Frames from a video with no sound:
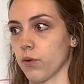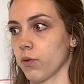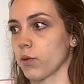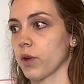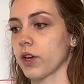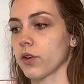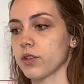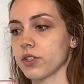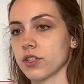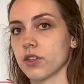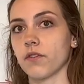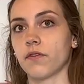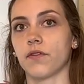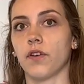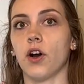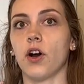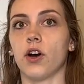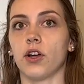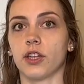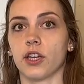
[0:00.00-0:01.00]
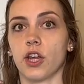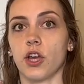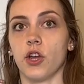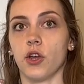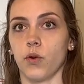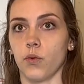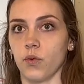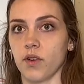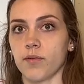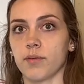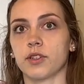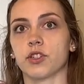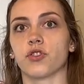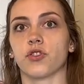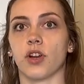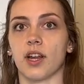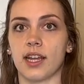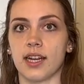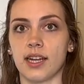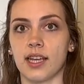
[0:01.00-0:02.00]
When we go into the fall and we've been
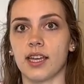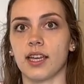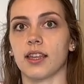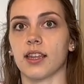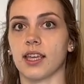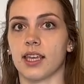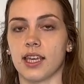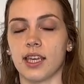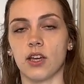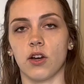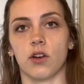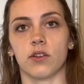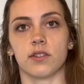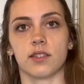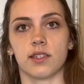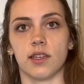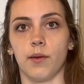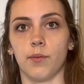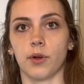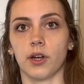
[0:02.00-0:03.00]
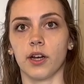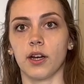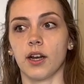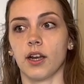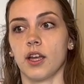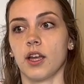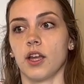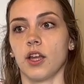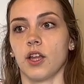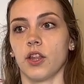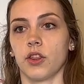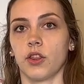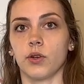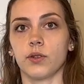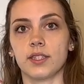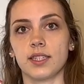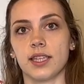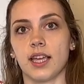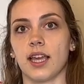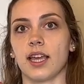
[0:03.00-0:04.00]
training in the heat all summer,
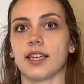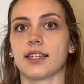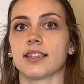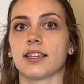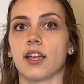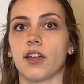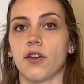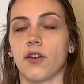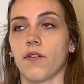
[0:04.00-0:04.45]
those things